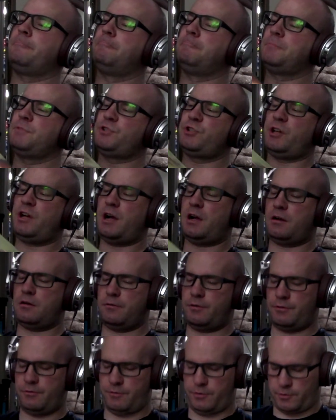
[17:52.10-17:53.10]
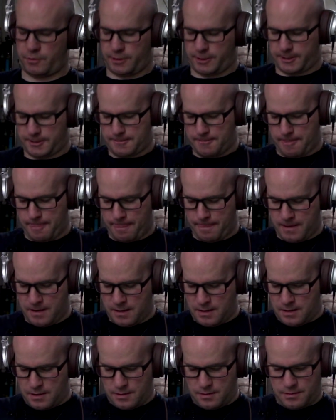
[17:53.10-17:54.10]
Chicago and New York.
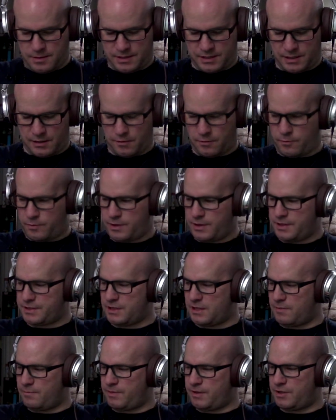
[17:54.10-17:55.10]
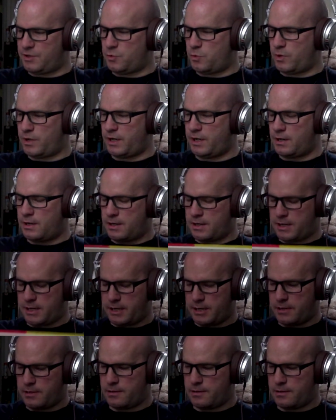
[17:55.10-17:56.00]
This other one is a B29.